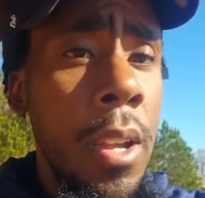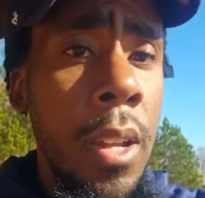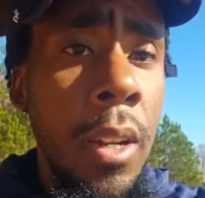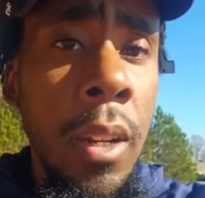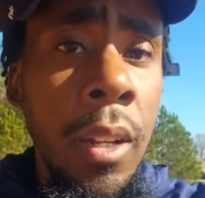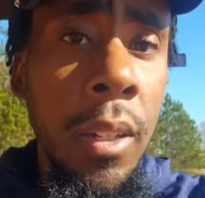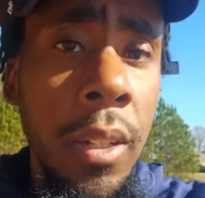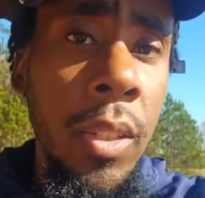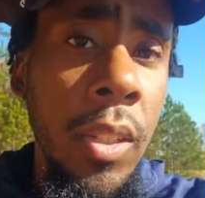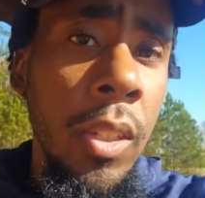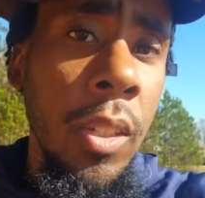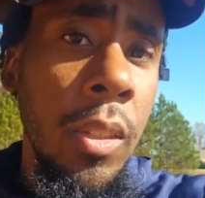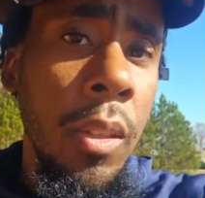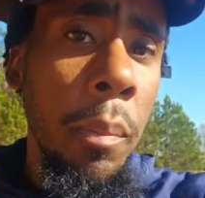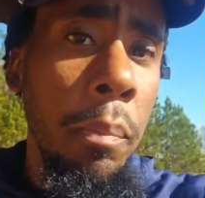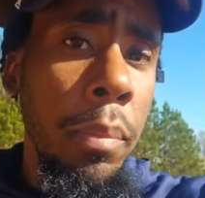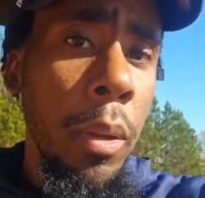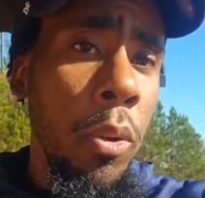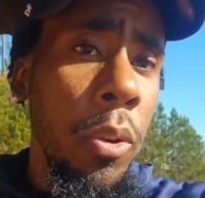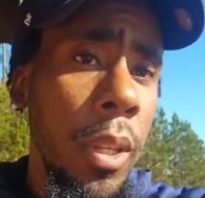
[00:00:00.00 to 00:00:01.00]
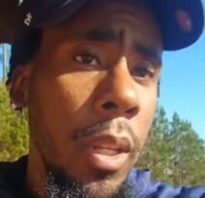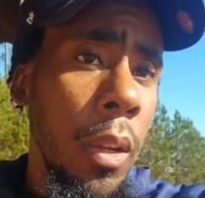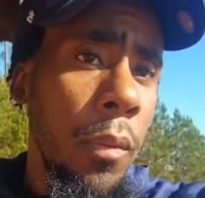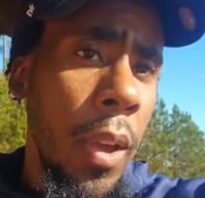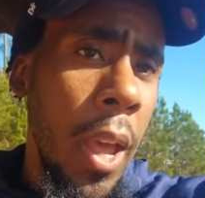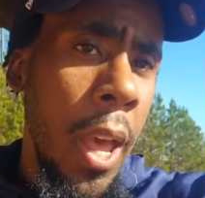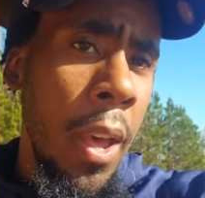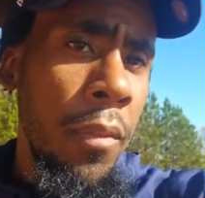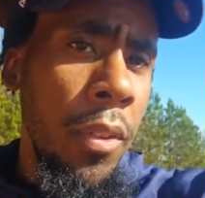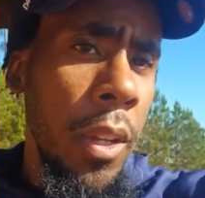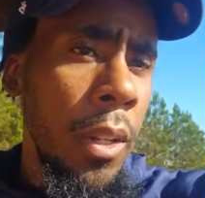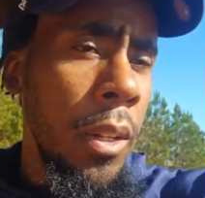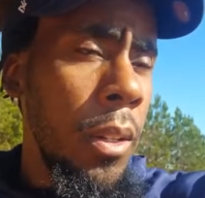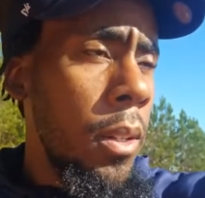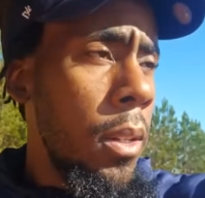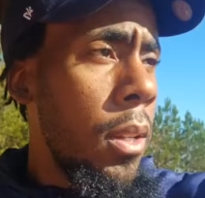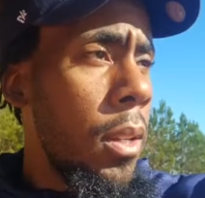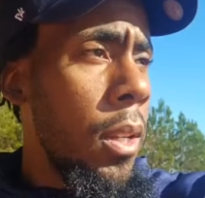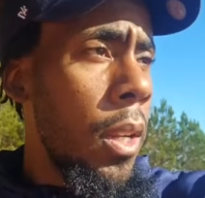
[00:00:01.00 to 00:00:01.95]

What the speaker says: Look, this is the beauty of having